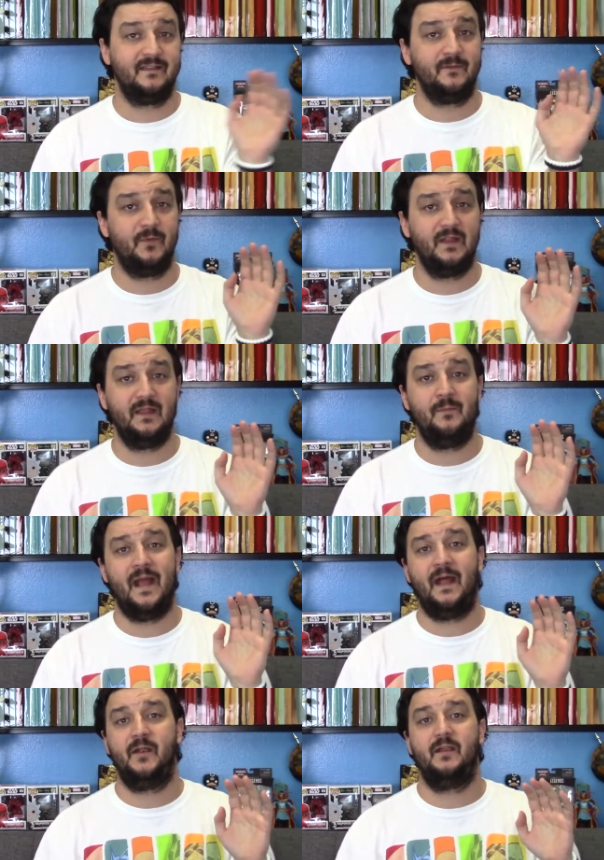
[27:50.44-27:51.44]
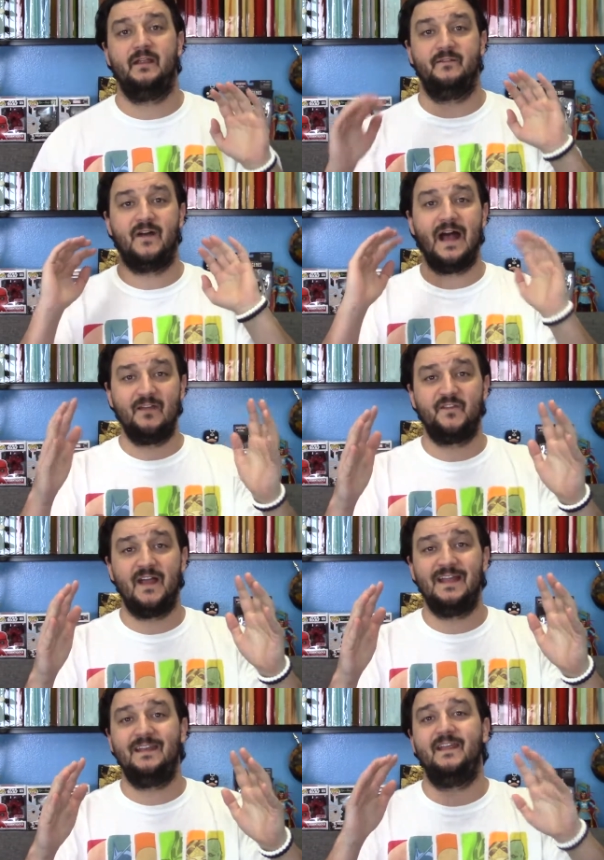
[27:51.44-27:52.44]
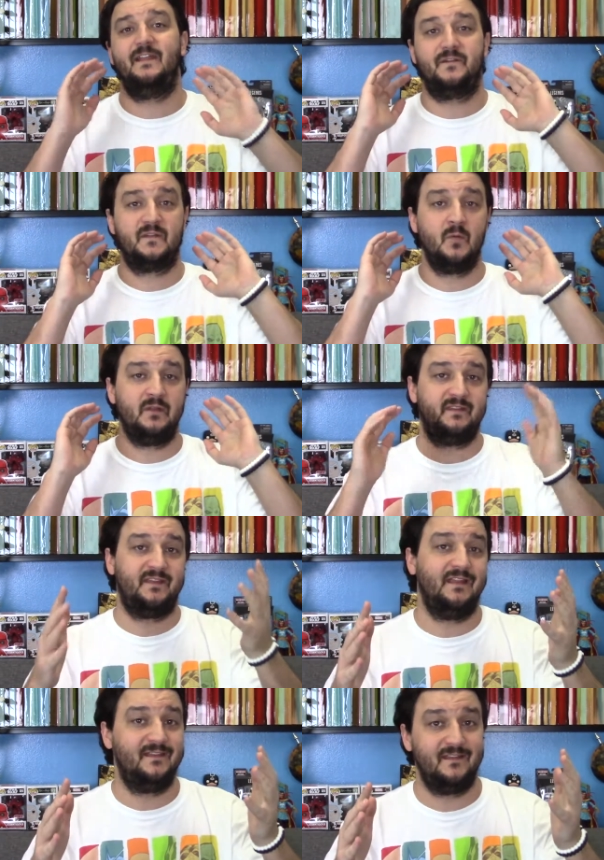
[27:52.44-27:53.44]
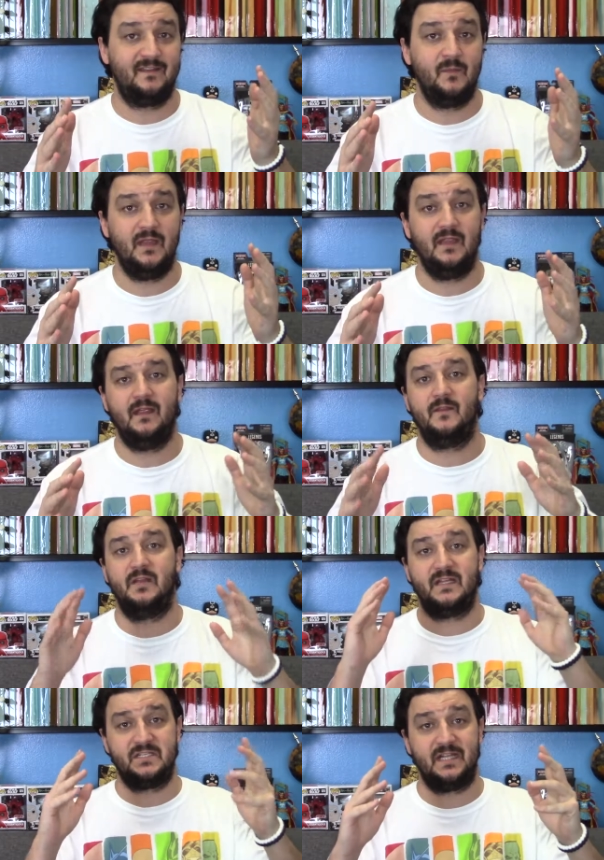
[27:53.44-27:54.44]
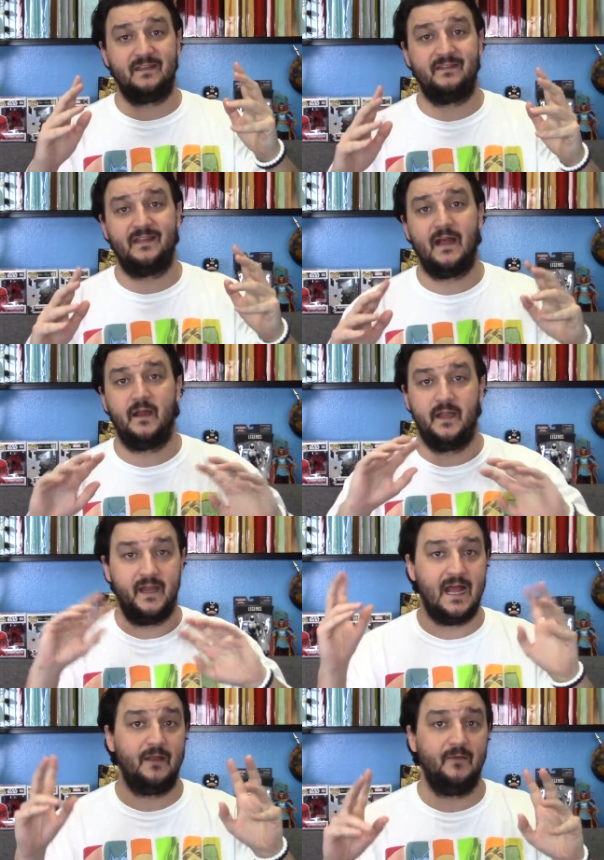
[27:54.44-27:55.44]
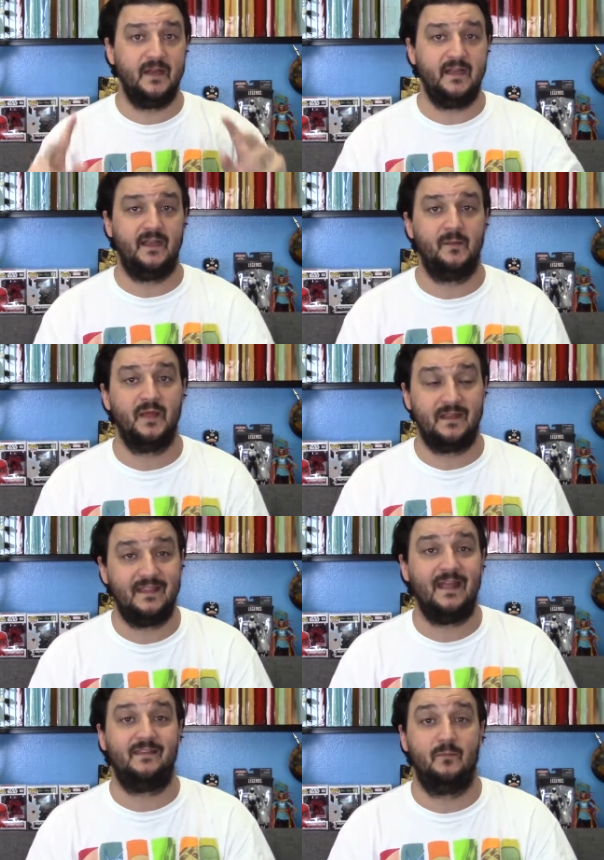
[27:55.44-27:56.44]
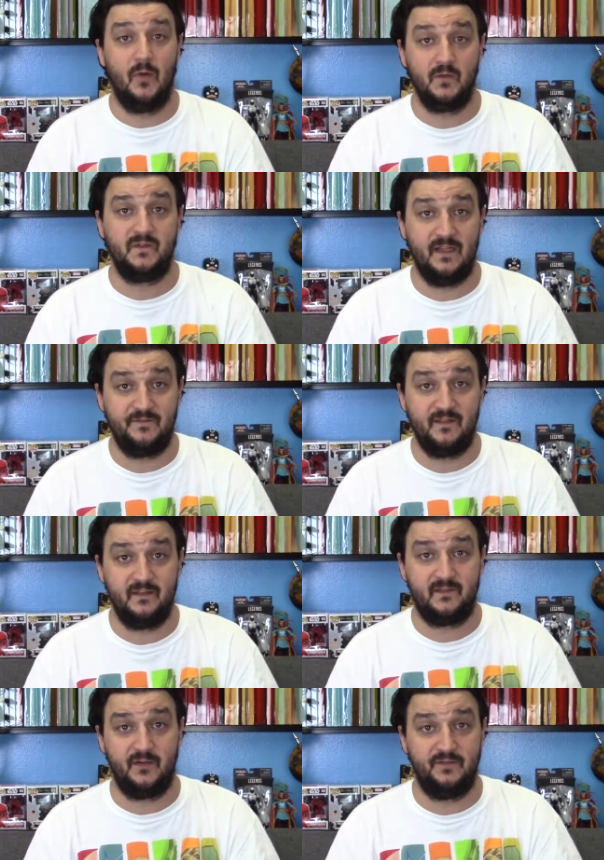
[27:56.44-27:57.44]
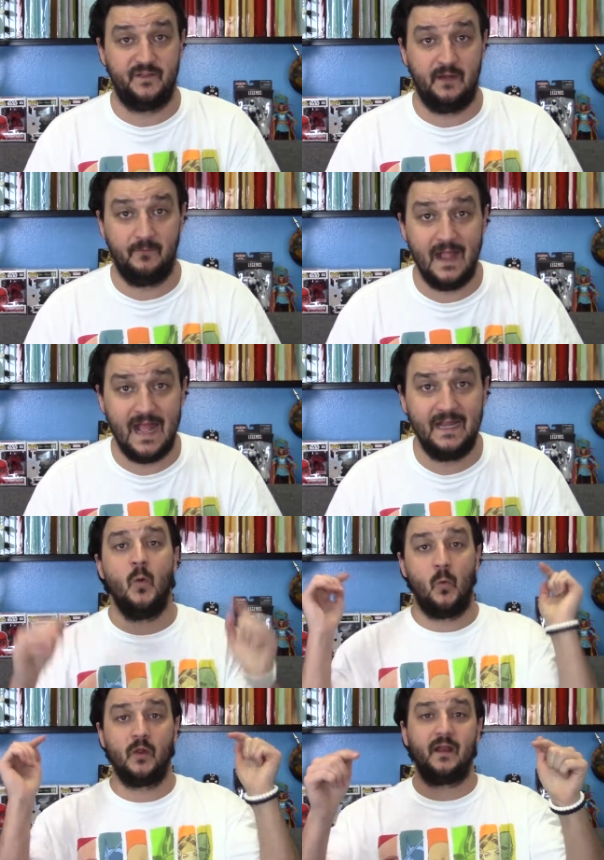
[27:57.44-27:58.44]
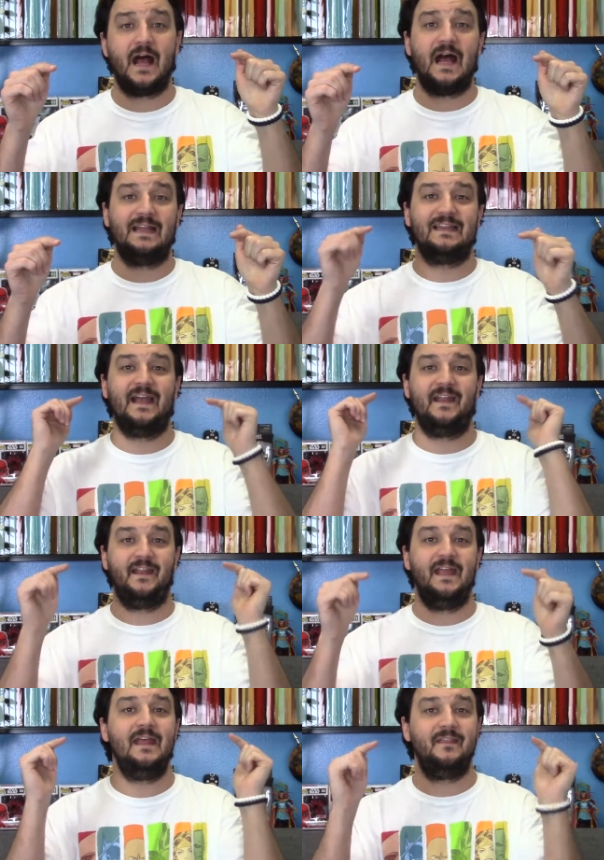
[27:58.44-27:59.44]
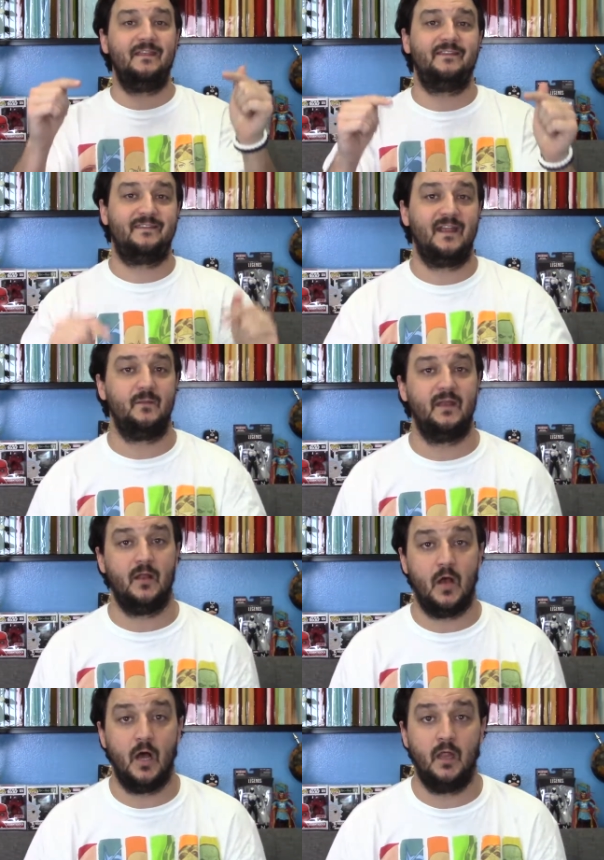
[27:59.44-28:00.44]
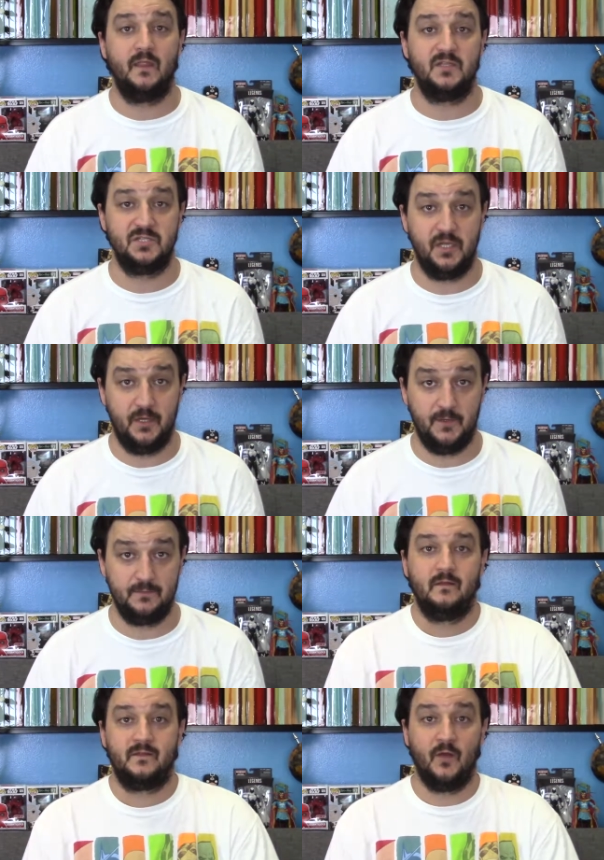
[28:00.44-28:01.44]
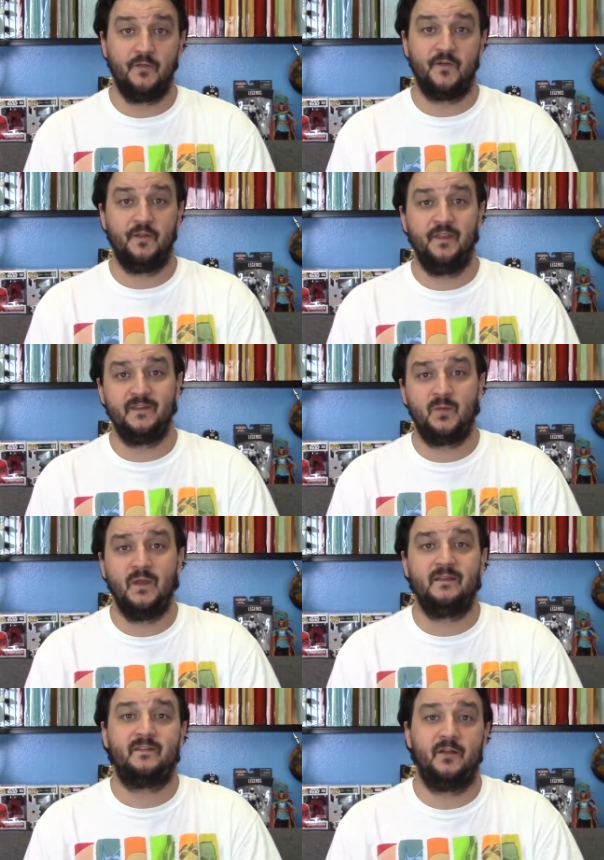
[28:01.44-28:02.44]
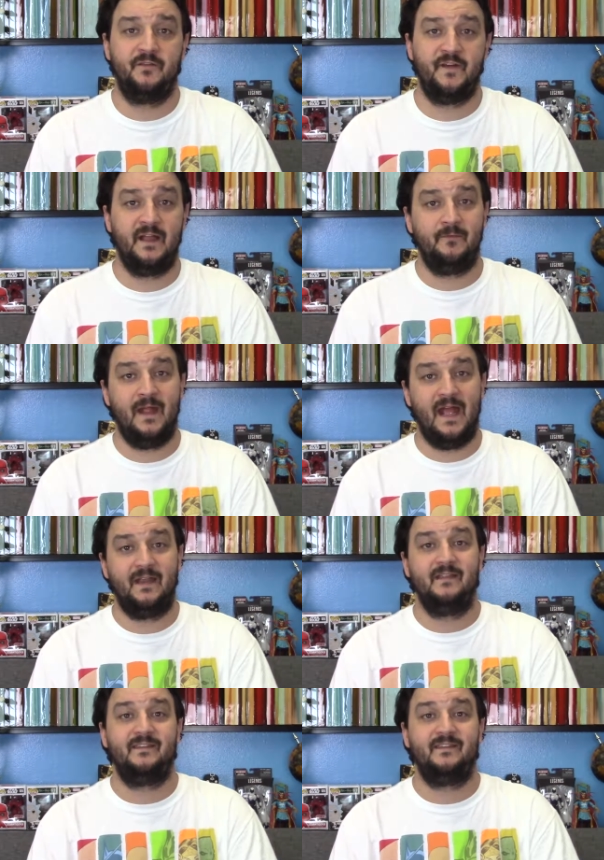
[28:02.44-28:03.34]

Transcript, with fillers: doesn't really matter if I find it, if someone sends it to me and they're like, check this out, and I read it, and I'm like, that is most definitely certified rad. We're gonna highlight it in this segment on the show. So for this week's Certified Rad,